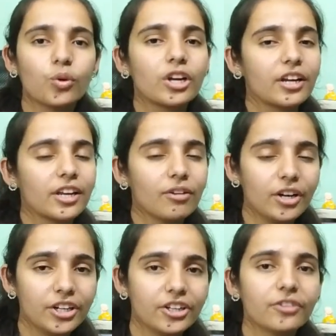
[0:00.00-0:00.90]
give
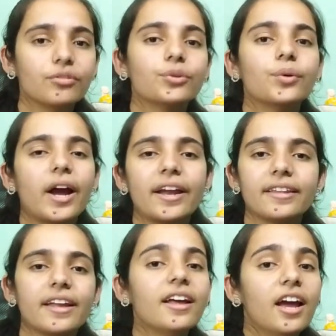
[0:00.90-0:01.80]
interview, and then
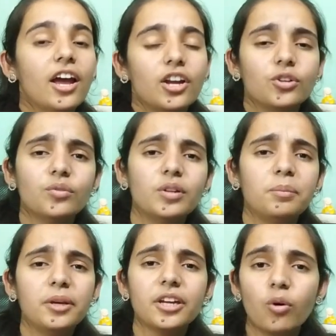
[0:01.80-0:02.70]
you will be
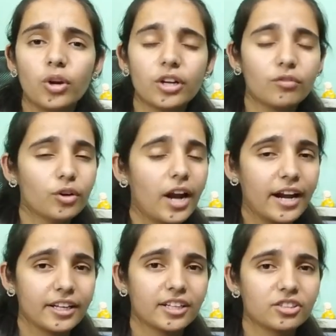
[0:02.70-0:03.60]
going for
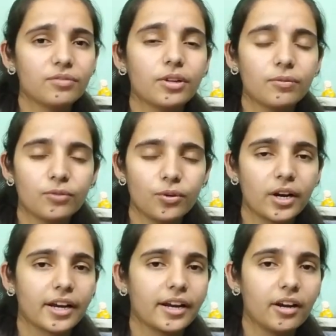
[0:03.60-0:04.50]
articleship if
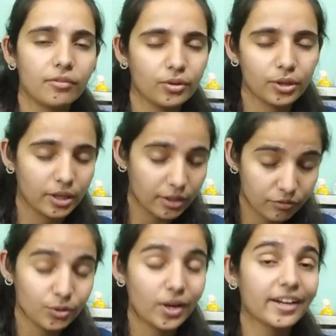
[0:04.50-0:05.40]
you
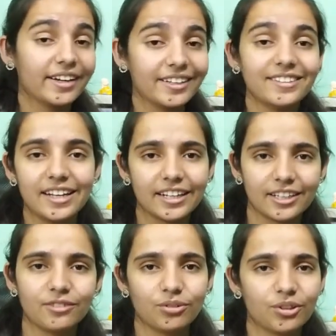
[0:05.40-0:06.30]
are getting selected
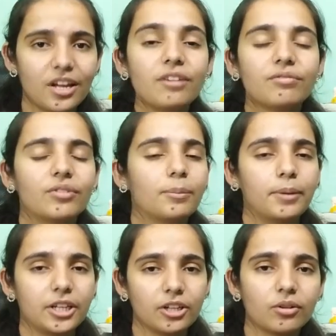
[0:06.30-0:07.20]
for that
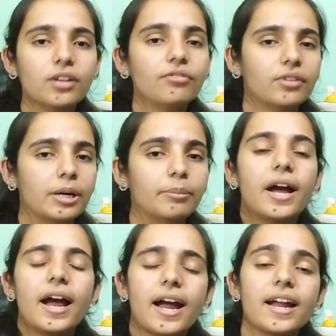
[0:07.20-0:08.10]
particular firm.
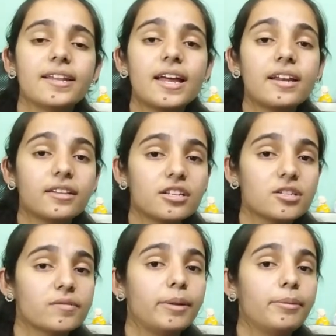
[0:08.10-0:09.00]
And then this
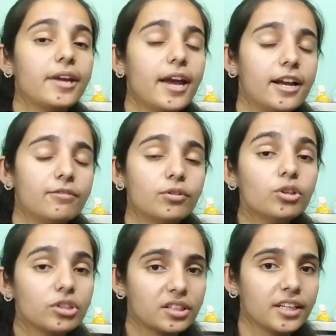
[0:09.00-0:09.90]
will be held for
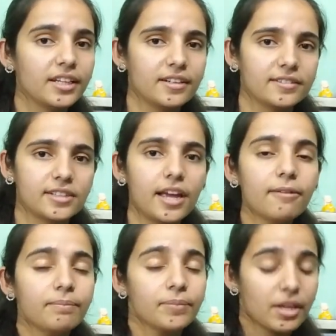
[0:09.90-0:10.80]
3 years, like
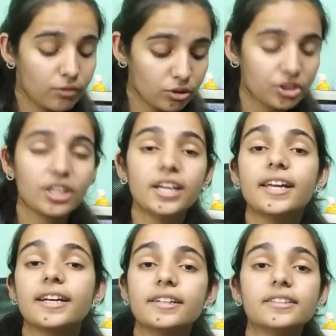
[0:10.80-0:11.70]
for 3
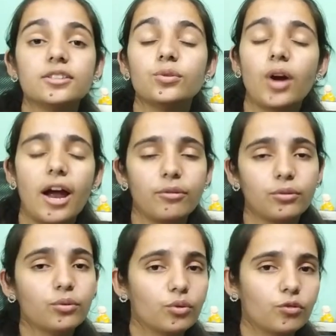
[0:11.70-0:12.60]
years you have to go
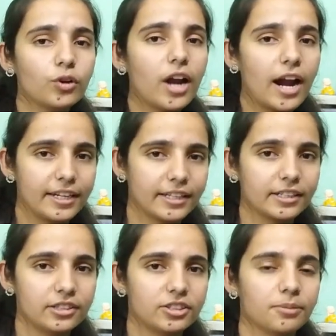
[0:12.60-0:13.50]
for articleship.